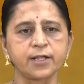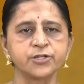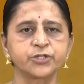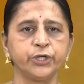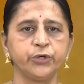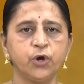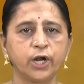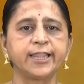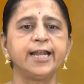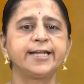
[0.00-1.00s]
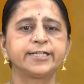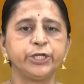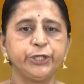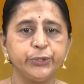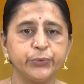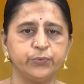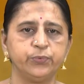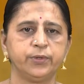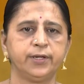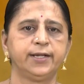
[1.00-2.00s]
So you got the letter U
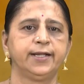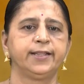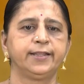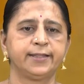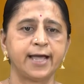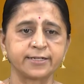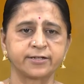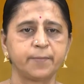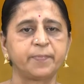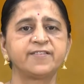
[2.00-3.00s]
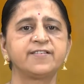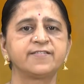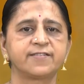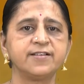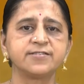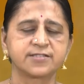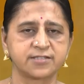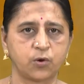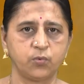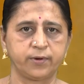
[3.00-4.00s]
that represents this
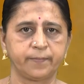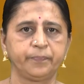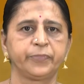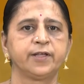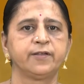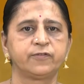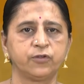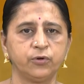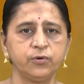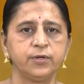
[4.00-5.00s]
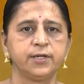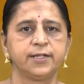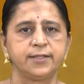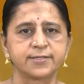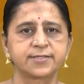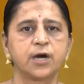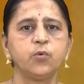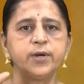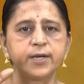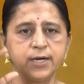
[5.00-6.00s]
sound. So the
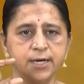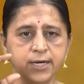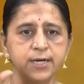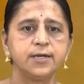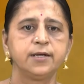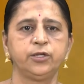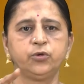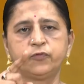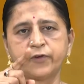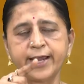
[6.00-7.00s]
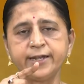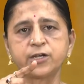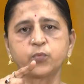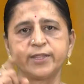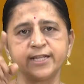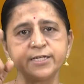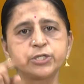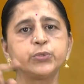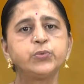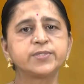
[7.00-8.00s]
sound you find it within
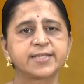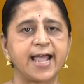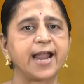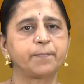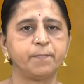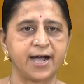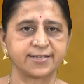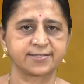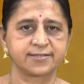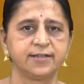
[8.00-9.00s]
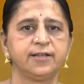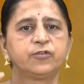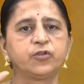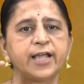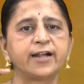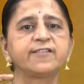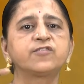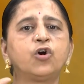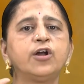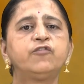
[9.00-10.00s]
2 slant bars. So that is
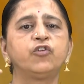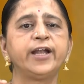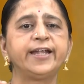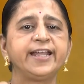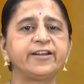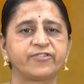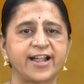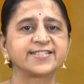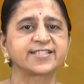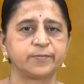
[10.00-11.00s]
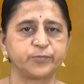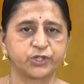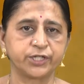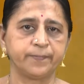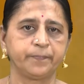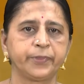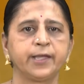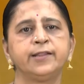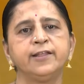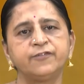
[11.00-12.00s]
called phonetic transcription.
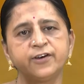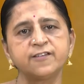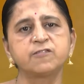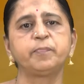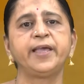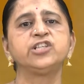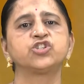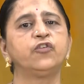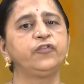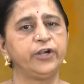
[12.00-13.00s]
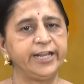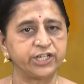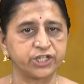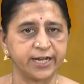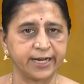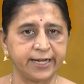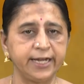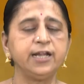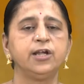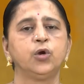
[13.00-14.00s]
The first page of your
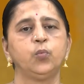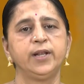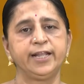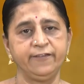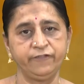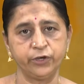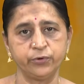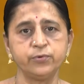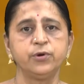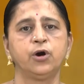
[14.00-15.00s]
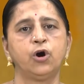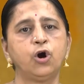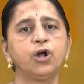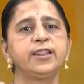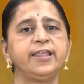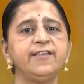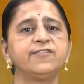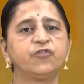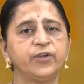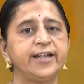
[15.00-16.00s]
dictionary will give you all these
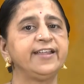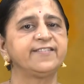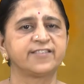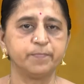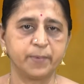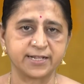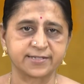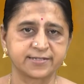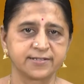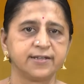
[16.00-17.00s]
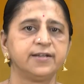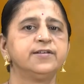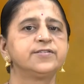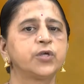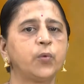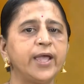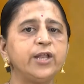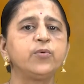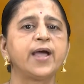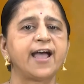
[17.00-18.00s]
phonetic symbols. So when
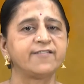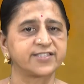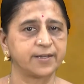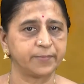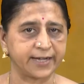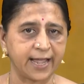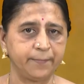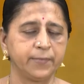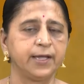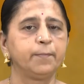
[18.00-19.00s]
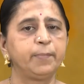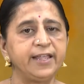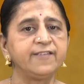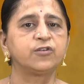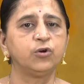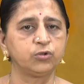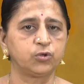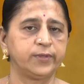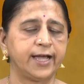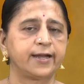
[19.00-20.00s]
you have some time, please go
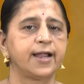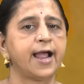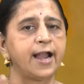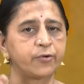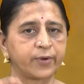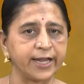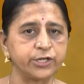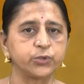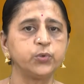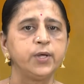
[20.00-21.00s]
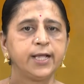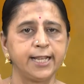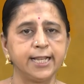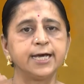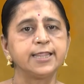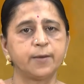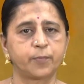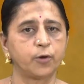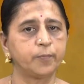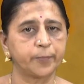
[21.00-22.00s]
through that and try to learn the
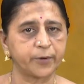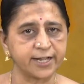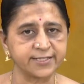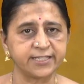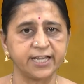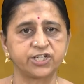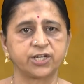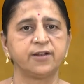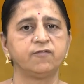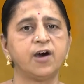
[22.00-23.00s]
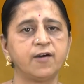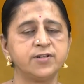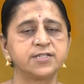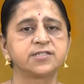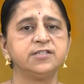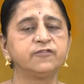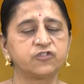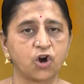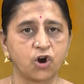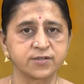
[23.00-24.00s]
proper pronunciation. Vowels,
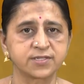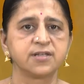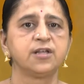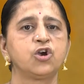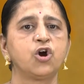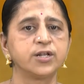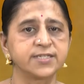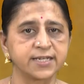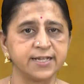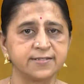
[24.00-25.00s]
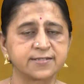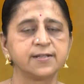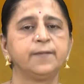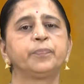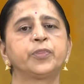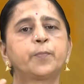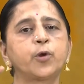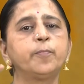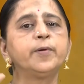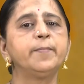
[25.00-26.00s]
diphthongs, consonants, the
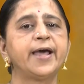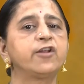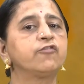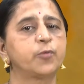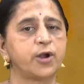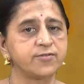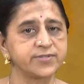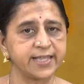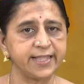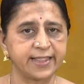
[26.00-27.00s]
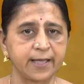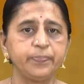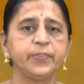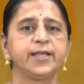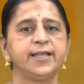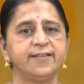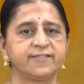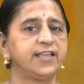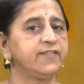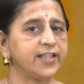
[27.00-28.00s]
proper manner of pronouncing them is
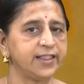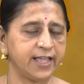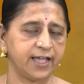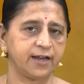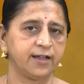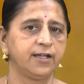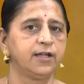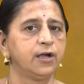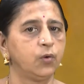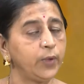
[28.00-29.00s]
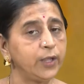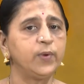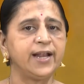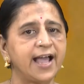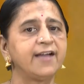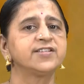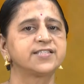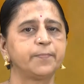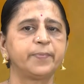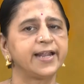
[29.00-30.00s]
given there. We will have a
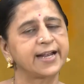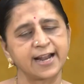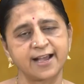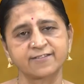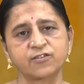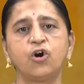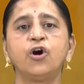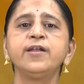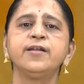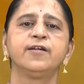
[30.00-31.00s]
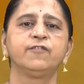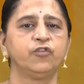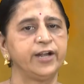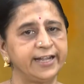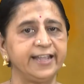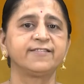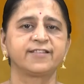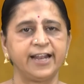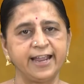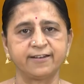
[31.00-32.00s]
separate class on phonetics
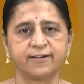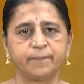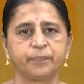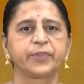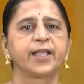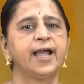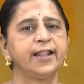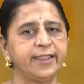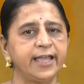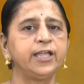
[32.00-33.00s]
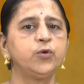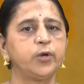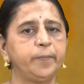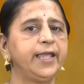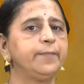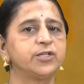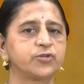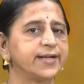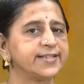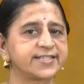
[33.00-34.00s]
later, and there you would be able to
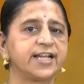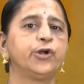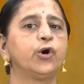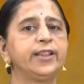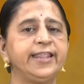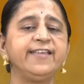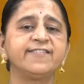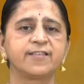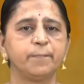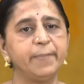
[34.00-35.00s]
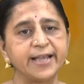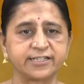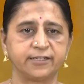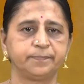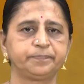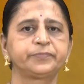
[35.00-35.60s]
understand all these better.